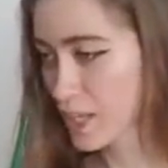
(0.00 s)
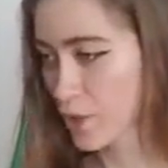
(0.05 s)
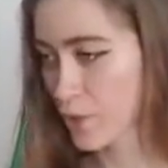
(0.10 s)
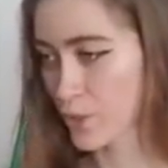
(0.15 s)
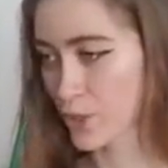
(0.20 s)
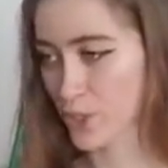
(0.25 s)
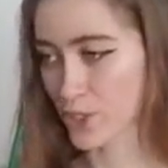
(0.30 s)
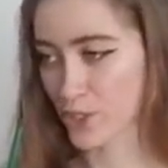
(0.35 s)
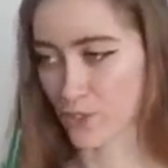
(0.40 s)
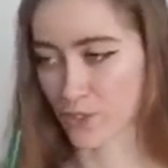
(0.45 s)

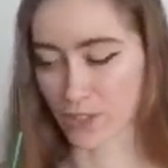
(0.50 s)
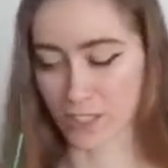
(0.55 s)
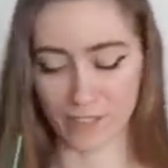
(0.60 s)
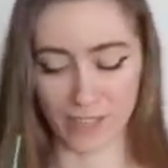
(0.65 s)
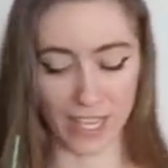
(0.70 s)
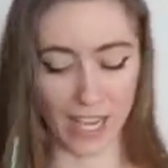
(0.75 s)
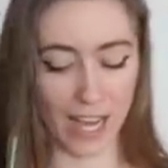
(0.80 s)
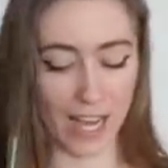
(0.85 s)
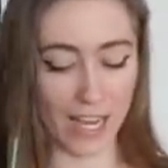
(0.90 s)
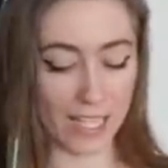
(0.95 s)
What do you do for a
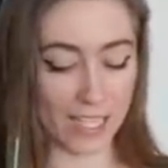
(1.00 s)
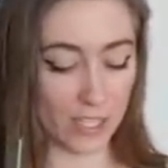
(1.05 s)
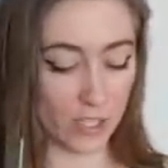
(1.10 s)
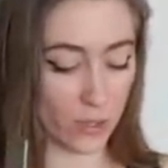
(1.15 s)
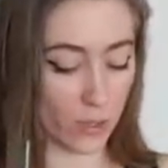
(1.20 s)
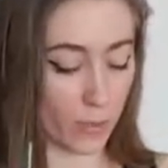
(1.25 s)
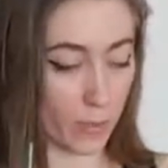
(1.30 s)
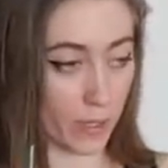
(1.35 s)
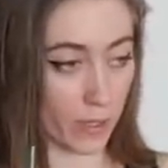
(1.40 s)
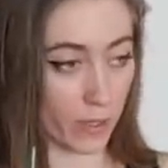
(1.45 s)
living? I can
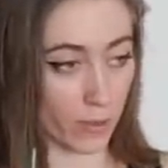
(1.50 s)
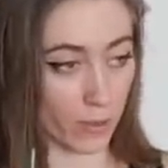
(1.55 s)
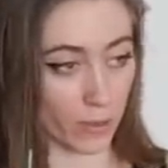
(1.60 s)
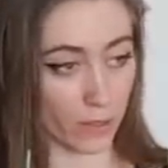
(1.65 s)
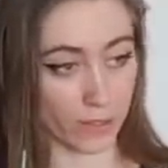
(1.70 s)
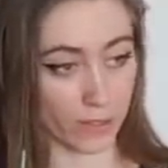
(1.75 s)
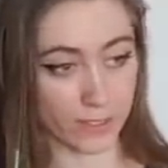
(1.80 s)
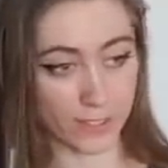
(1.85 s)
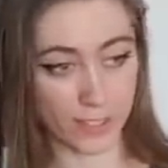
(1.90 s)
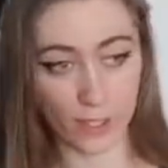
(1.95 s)
do a barrel
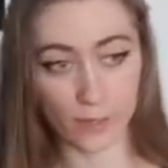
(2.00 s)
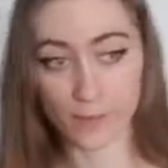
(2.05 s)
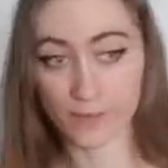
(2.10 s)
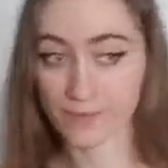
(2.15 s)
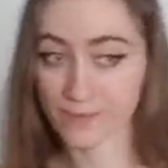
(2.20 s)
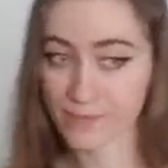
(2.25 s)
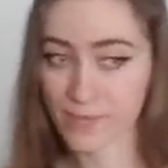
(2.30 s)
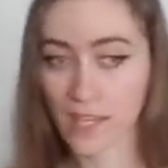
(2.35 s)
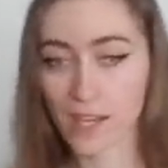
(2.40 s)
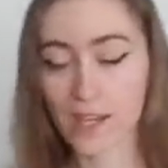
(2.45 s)
roll, so
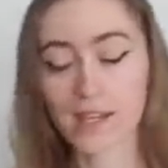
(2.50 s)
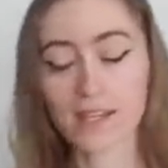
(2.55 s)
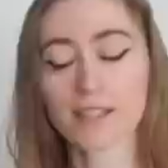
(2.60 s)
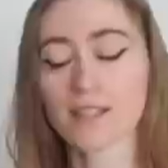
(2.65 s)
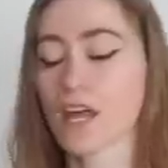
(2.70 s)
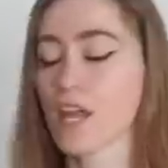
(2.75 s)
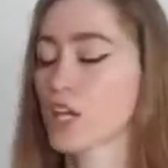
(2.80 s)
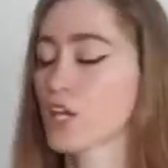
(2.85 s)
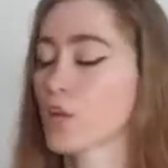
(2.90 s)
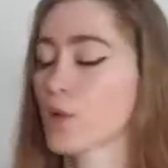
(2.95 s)

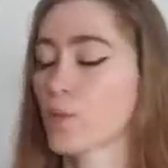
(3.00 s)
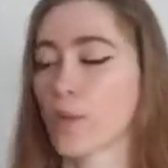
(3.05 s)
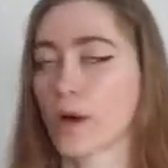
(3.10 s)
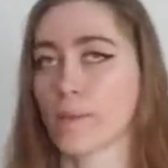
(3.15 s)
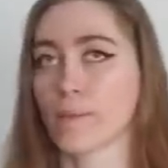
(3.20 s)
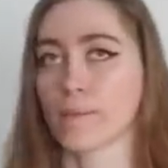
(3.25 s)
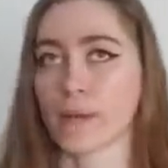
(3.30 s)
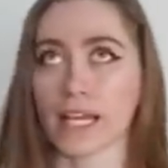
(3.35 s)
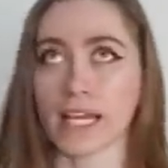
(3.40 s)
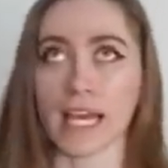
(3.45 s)
not a good
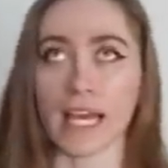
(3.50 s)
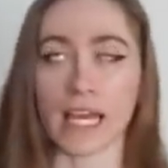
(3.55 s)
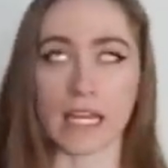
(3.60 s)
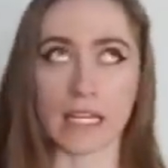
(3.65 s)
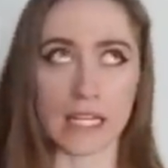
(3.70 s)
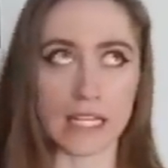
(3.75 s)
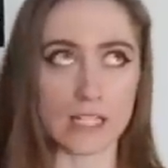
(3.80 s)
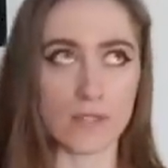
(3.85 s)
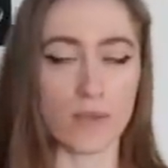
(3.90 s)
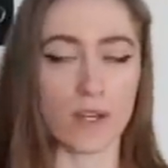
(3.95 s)
one, but I can.
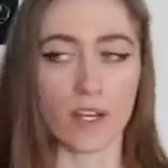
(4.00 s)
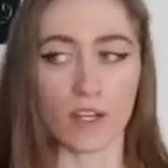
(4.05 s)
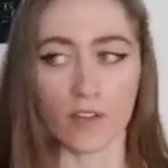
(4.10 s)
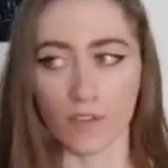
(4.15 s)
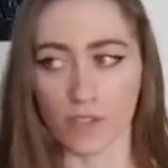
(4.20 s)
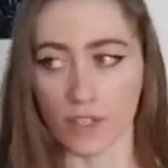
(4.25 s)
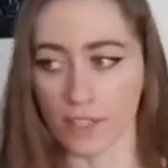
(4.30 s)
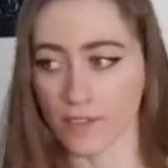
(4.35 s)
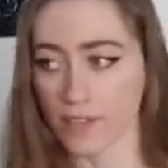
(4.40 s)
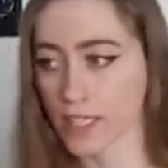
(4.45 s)
That's what I do
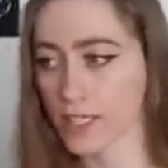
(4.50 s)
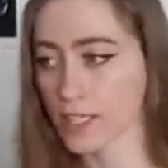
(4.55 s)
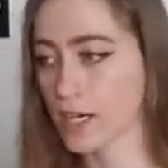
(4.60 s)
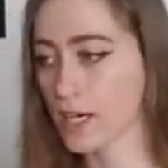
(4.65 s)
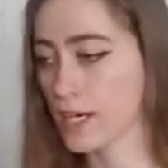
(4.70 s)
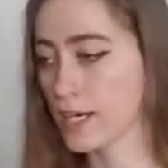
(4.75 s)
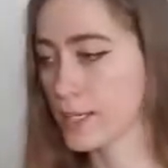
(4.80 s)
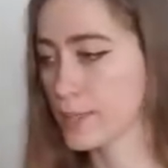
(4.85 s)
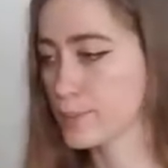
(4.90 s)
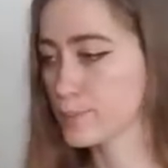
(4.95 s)
for a living.
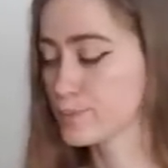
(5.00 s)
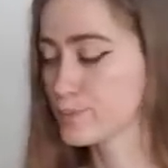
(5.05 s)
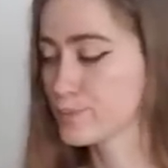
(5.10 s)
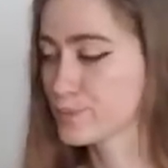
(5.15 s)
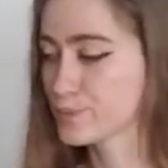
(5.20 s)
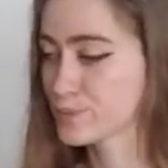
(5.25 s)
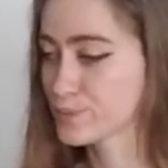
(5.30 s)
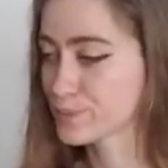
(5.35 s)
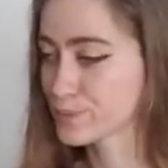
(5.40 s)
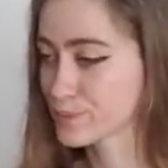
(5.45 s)
Um,
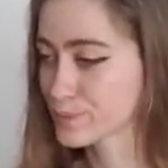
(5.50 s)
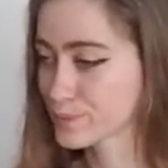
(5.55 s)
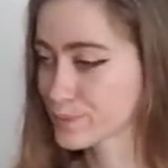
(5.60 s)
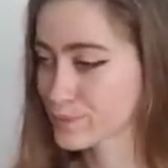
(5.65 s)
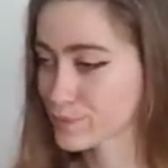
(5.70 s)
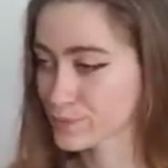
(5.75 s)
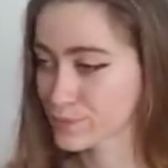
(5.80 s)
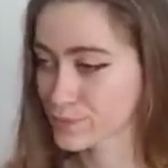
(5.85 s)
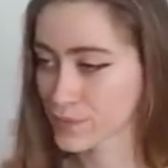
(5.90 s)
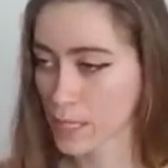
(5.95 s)

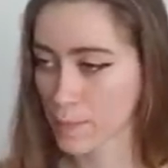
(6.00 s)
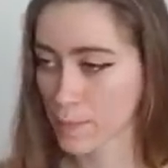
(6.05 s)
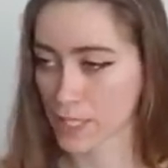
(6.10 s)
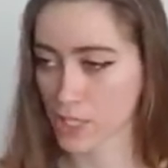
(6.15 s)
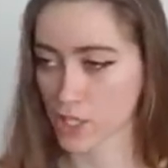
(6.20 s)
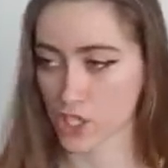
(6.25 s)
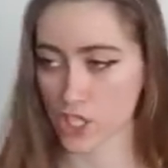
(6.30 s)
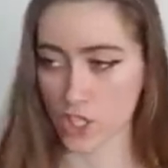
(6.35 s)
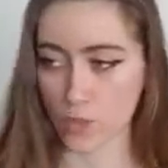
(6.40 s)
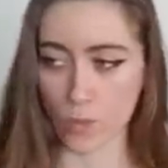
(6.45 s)

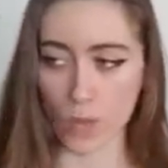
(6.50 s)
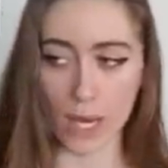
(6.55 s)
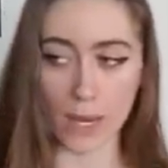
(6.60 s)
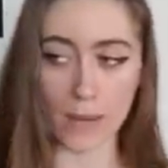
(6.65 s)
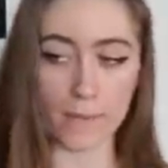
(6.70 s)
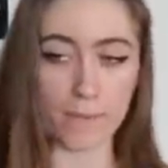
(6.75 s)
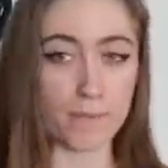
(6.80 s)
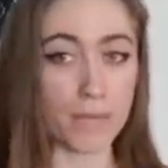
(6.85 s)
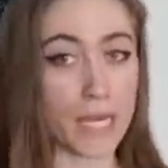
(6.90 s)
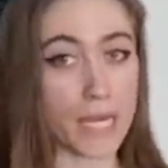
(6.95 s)
pictures of
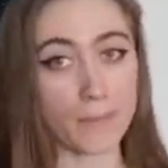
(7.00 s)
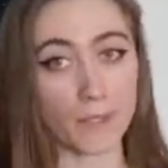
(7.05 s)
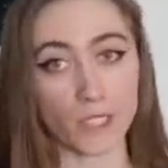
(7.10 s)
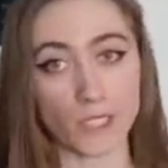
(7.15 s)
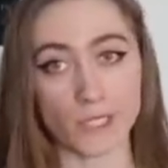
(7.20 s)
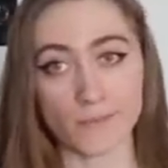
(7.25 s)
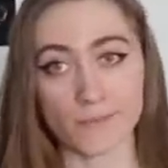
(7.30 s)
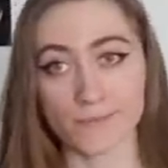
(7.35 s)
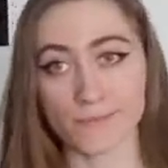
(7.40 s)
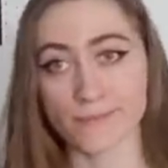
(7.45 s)
what?
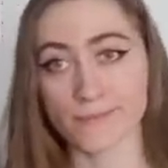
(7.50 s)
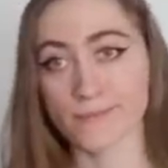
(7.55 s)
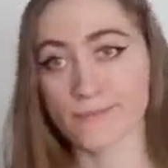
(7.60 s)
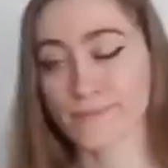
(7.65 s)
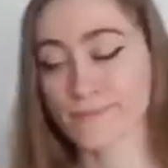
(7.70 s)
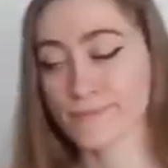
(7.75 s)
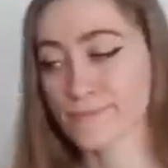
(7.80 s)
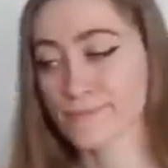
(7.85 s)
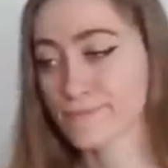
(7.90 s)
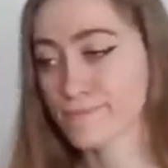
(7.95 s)
People,
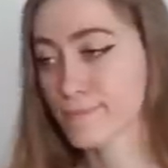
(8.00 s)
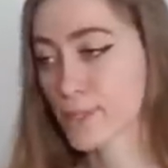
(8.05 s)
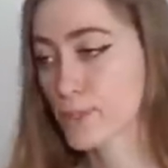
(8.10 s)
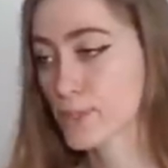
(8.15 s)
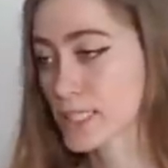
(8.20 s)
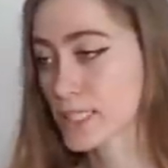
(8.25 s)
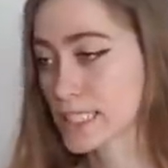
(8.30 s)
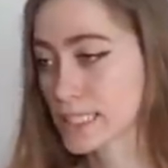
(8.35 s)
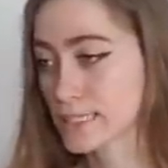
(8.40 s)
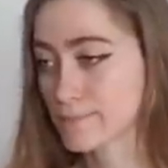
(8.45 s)

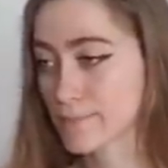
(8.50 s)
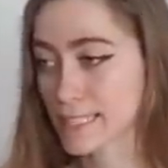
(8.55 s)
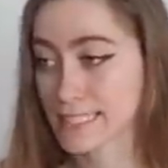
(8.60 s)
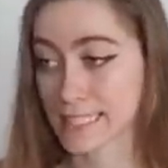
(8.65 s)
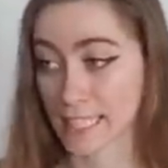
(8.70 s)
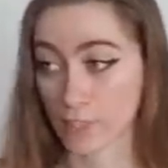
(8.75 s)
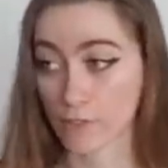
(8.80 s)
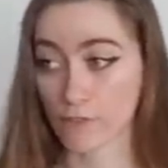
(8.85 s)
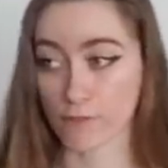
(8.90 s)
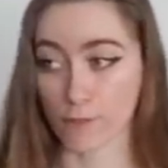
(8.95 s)
mostly.
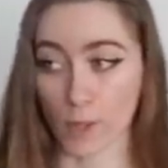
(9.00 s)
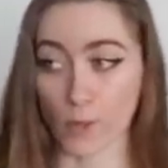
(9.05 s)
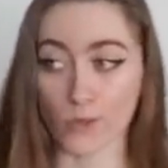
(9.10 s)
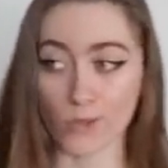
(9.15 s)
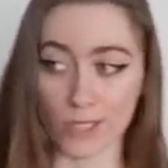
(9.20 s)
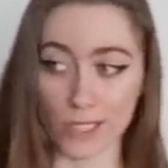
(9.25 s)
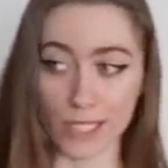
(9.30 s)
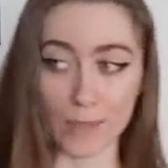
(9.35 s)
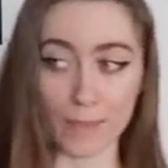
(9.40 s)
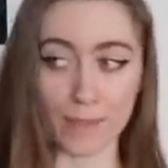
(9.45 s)
Myself,
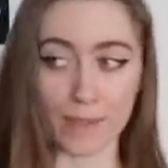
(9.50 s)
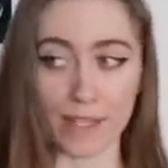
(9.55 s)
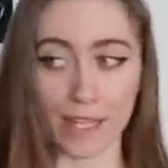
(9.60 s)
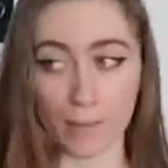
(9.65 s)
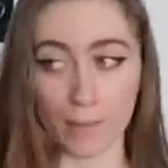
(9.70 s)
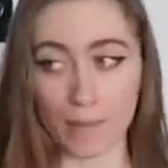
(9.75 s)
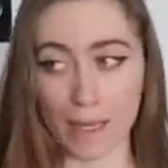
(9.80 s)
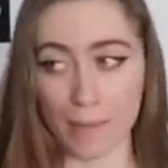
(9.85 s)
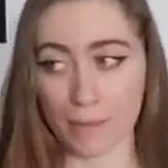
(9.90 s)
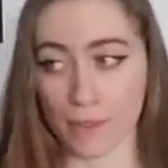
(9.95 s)
mostly, but
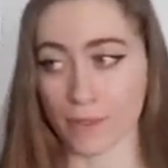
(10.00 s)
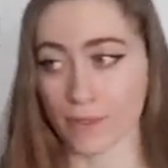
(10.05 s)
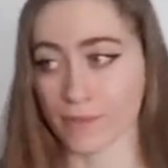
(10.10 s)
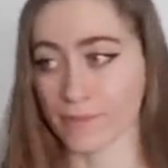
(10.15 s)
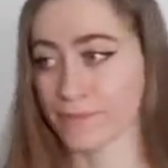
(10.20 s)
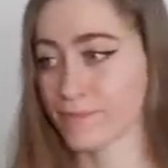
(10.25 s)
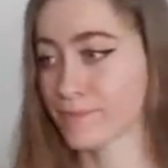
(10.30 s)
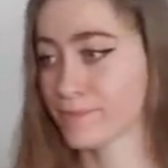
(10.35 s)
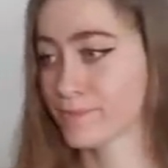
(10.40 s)
like people.